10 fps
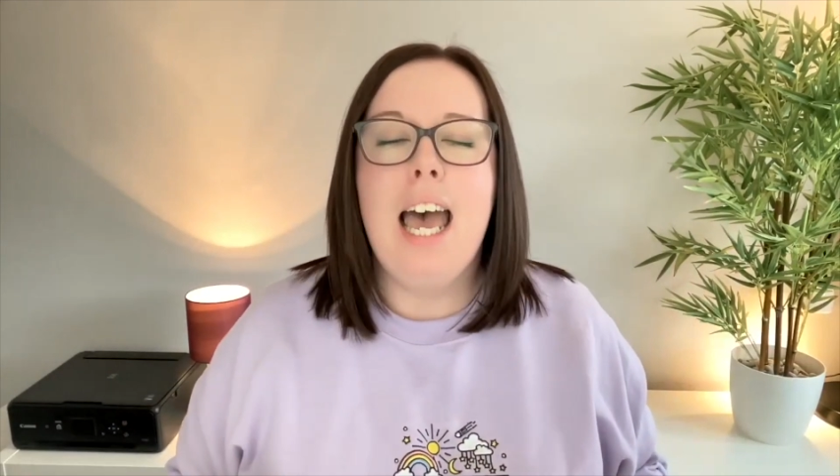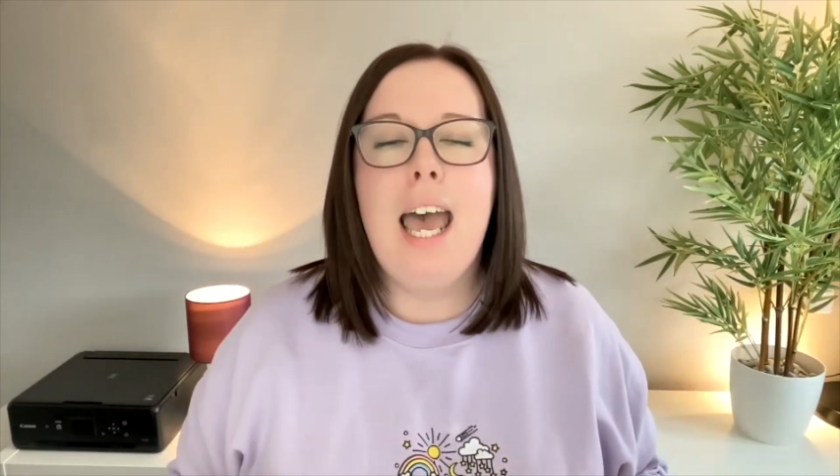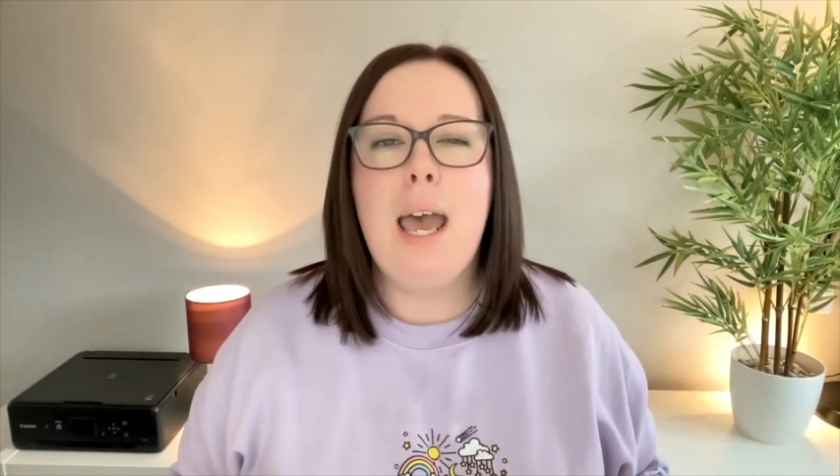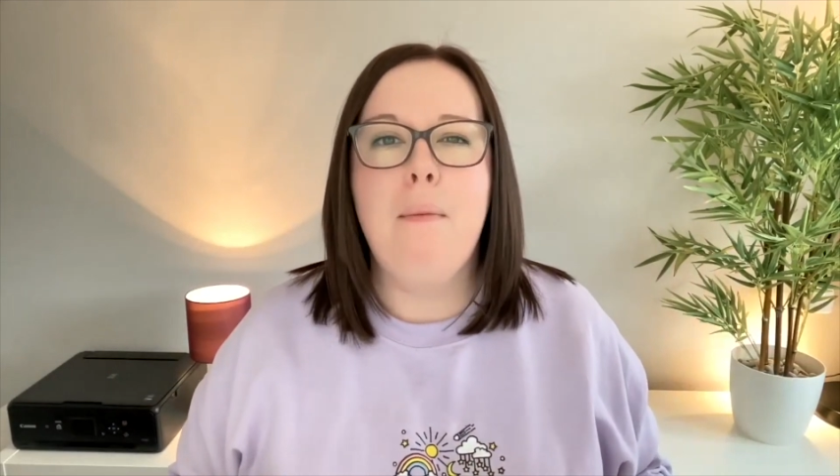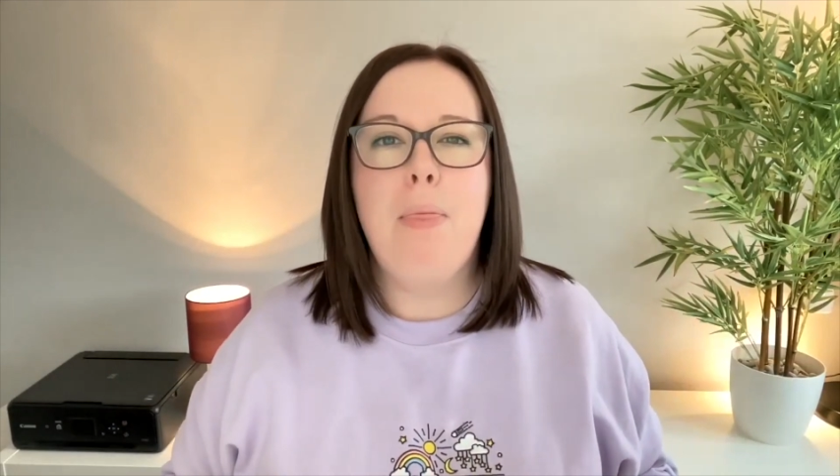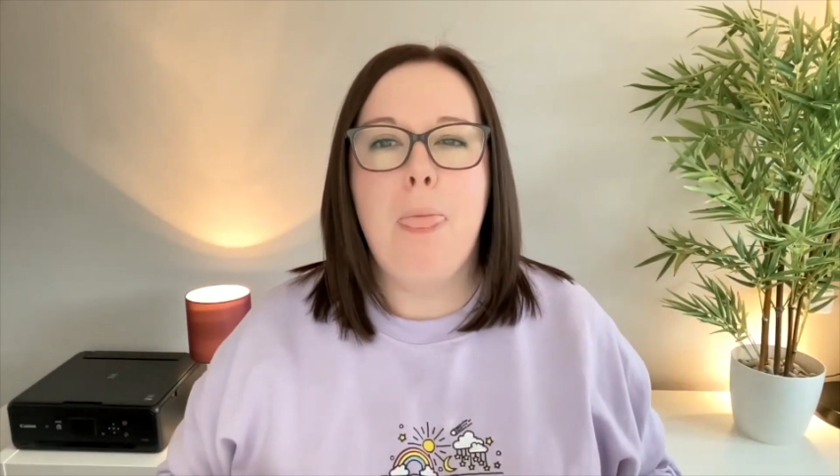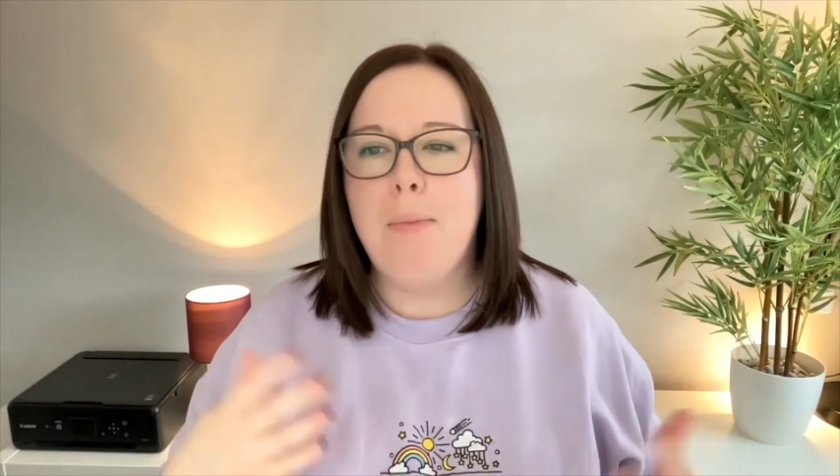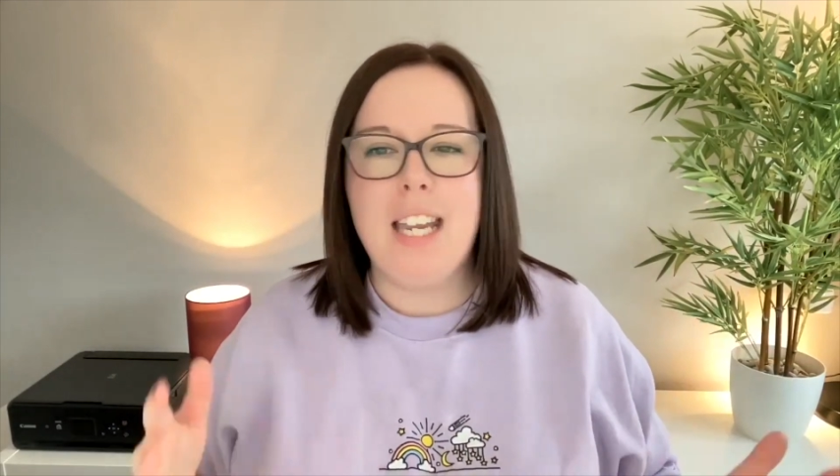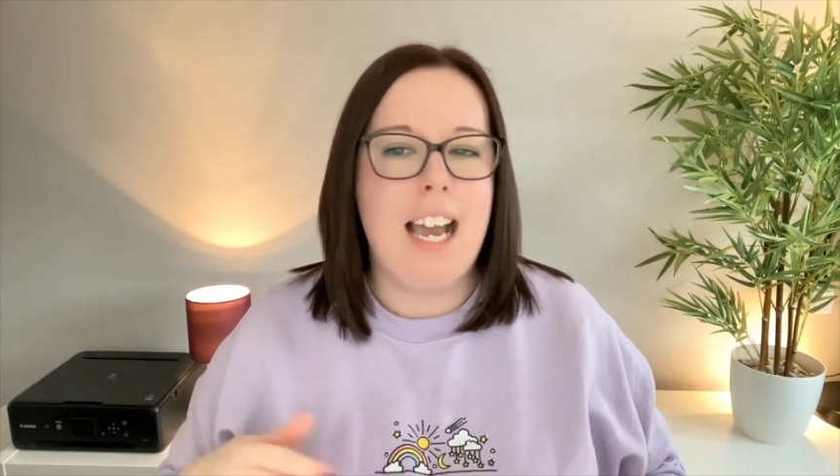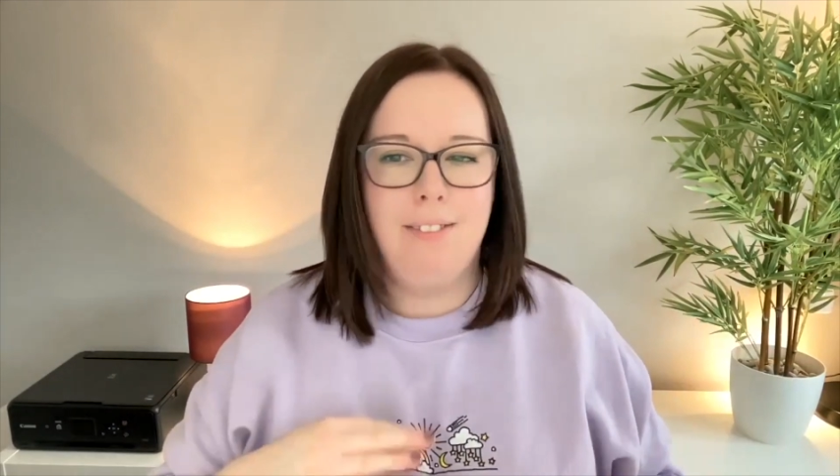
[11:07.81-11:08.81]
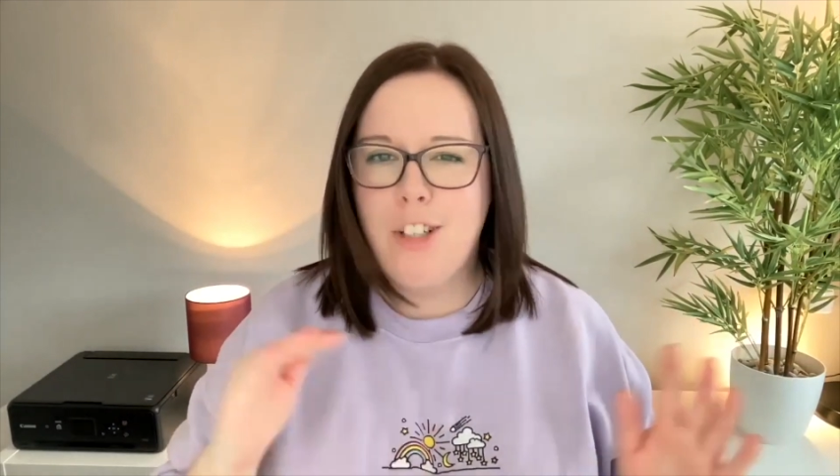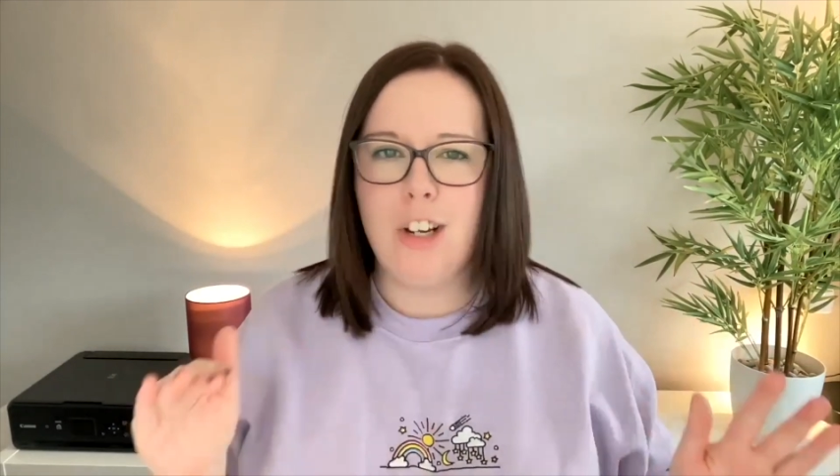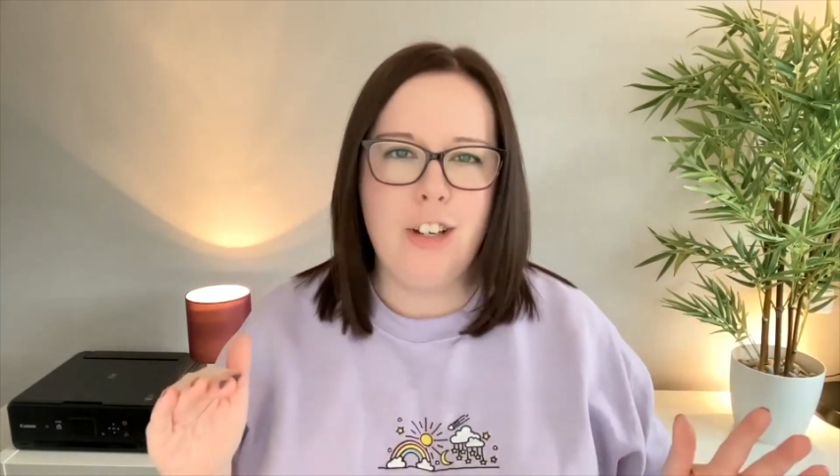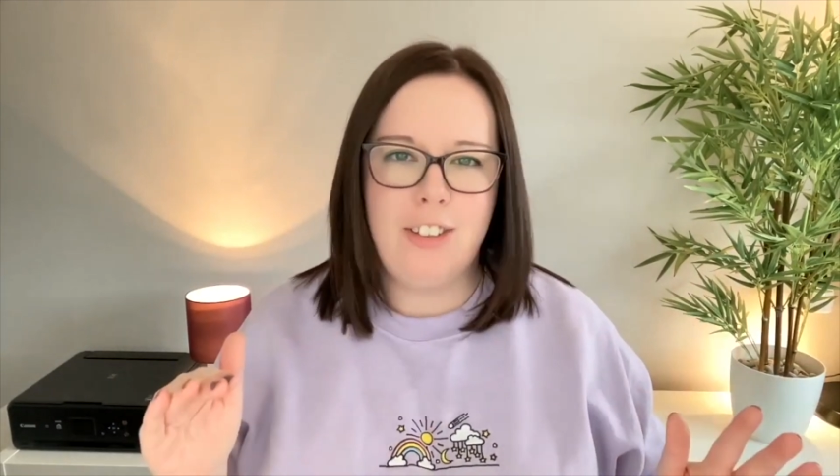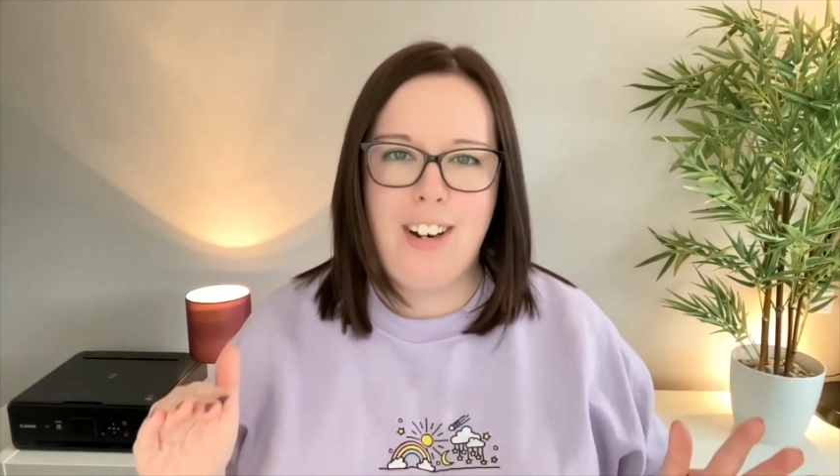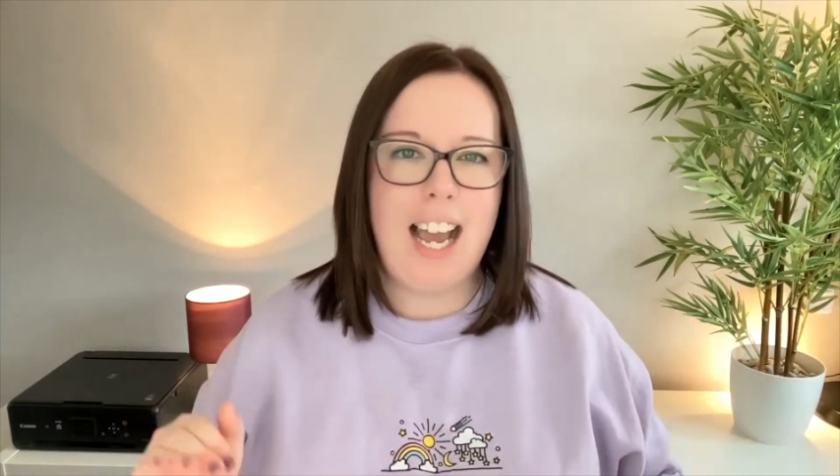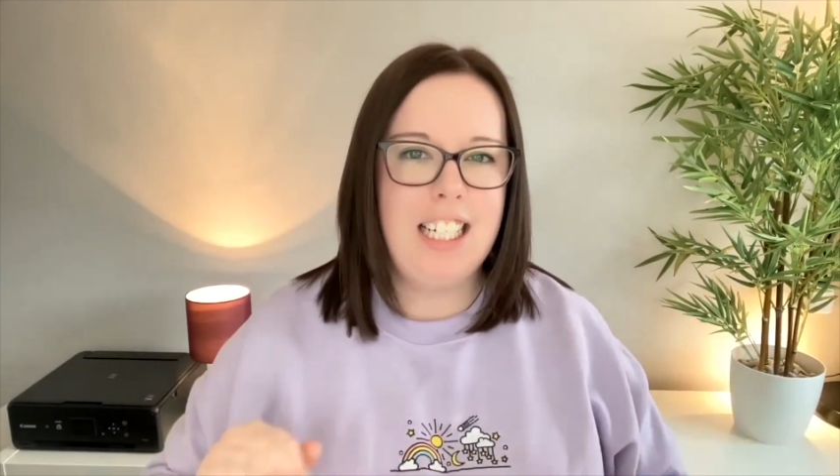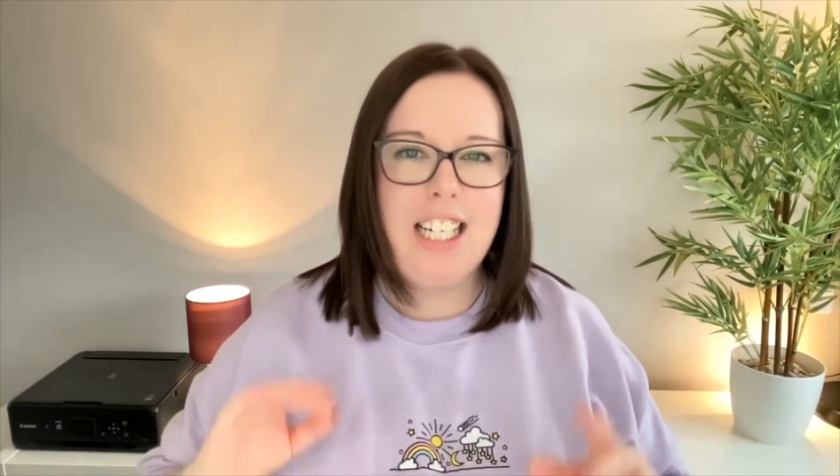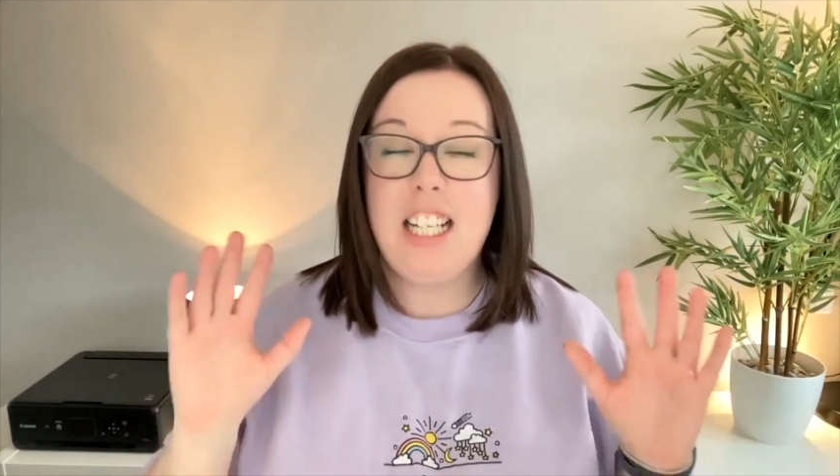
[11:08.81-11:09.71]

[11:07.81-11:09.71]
But yeah, don't use flash.